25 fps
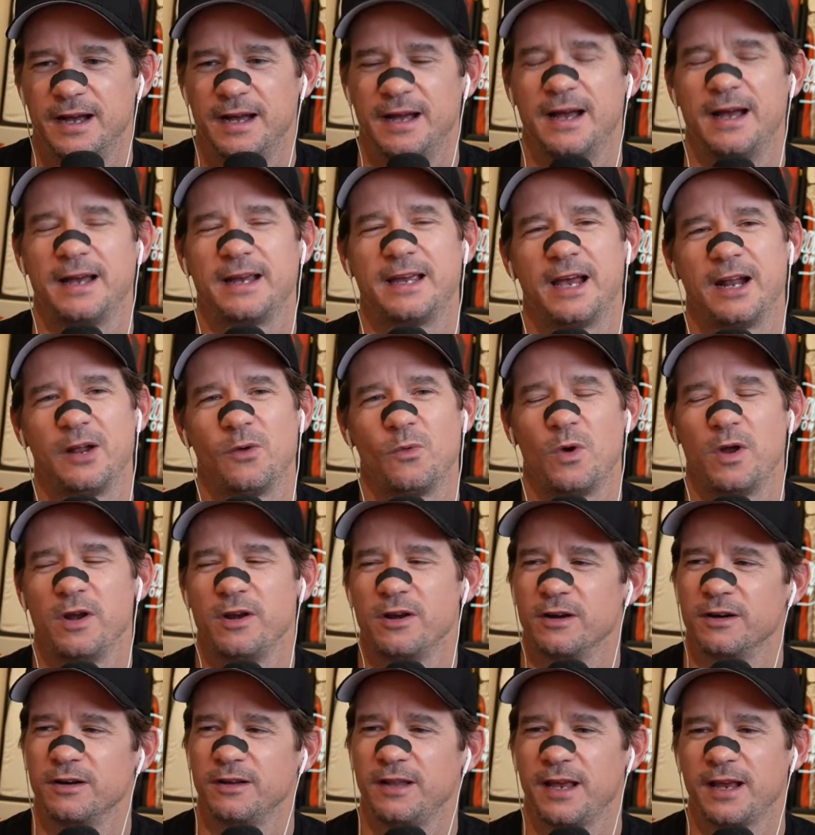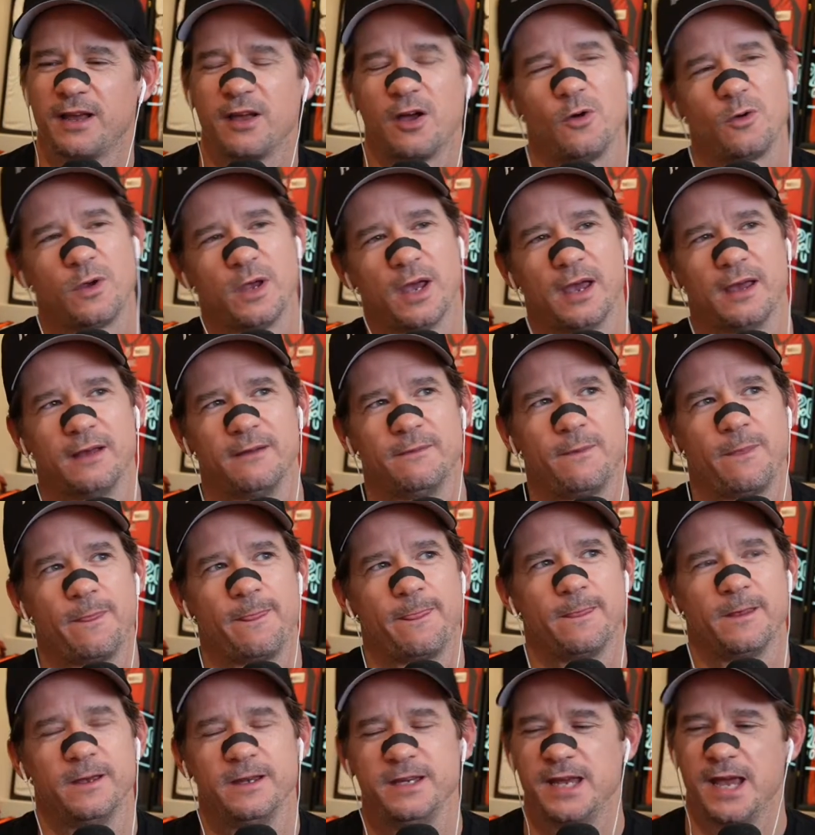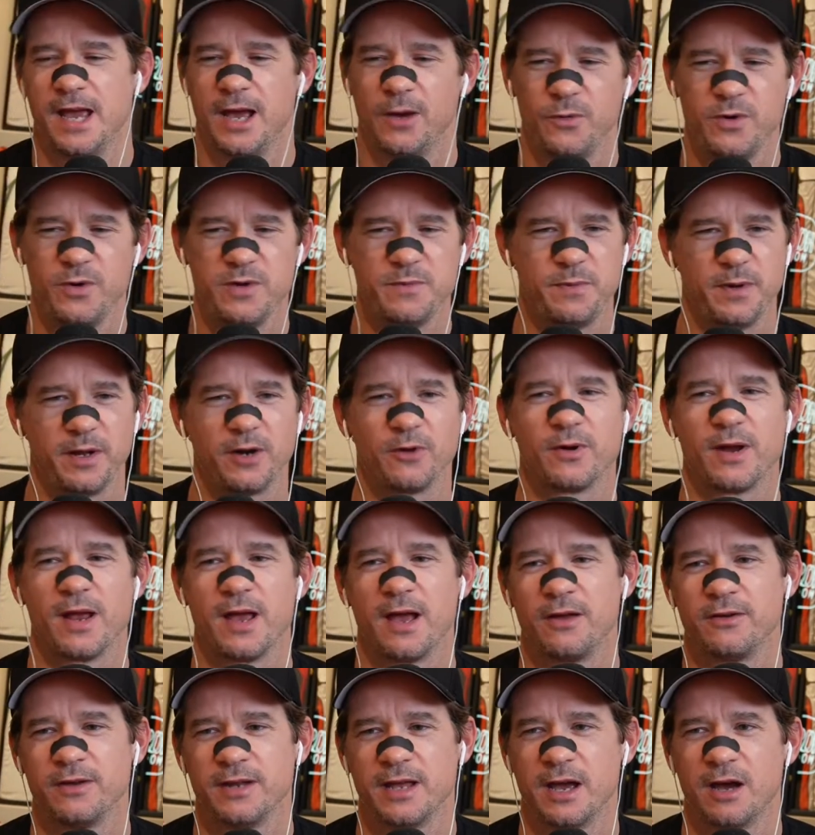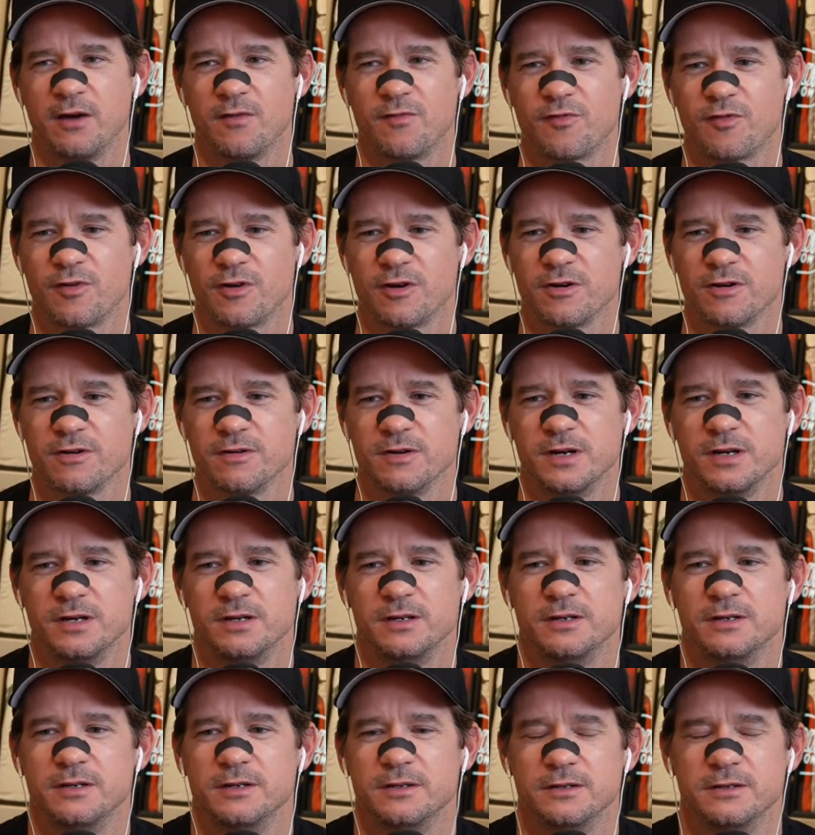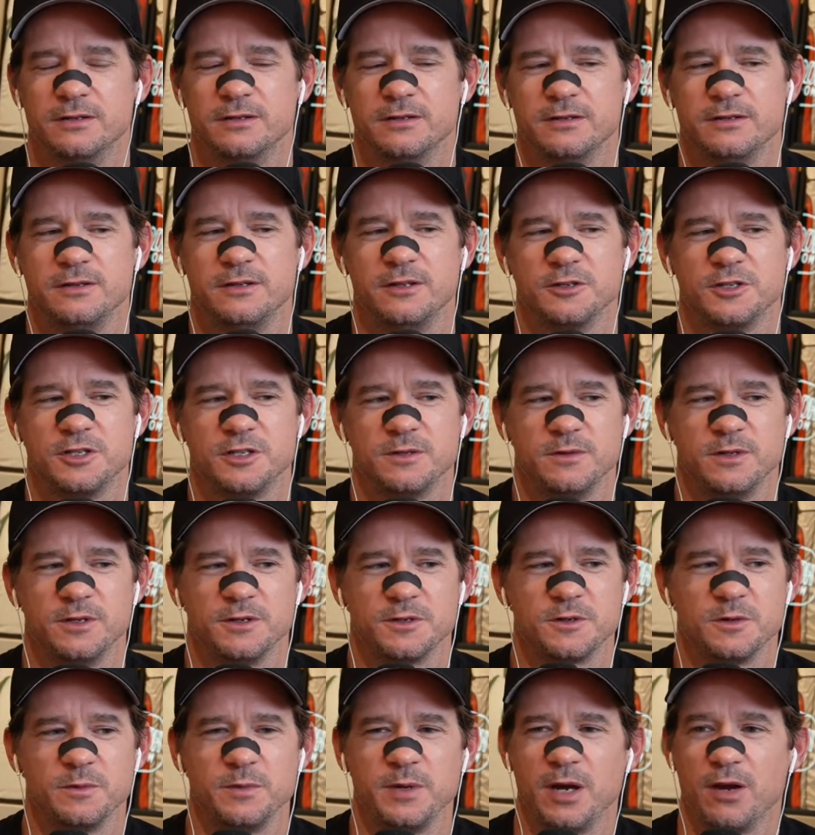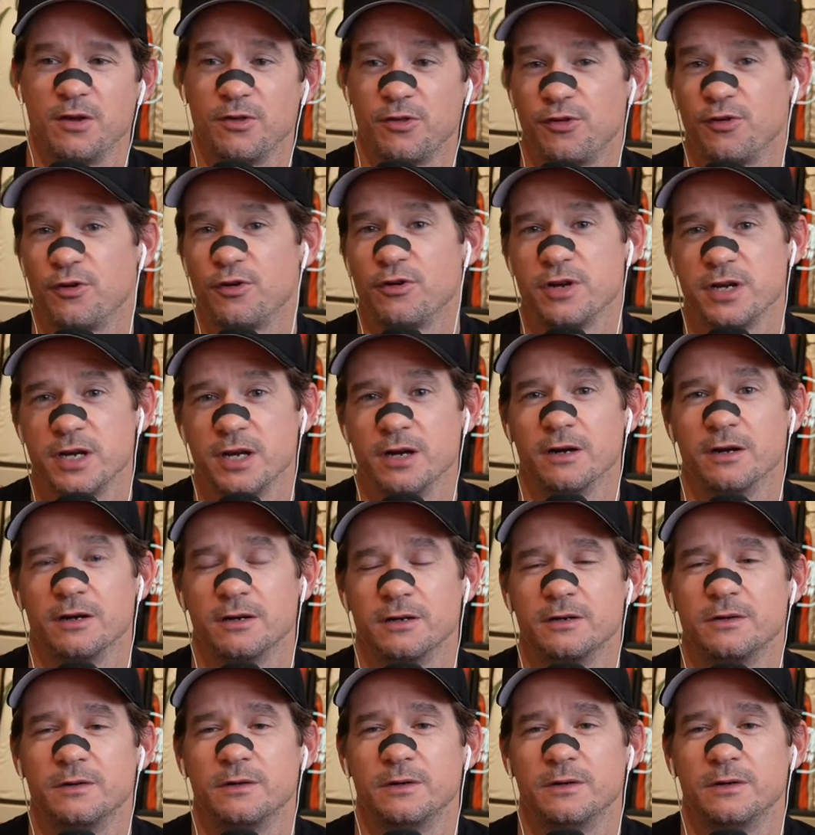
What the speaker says: I kind of wonder, like, okay, yeah, we've been around now for, this will be our third year.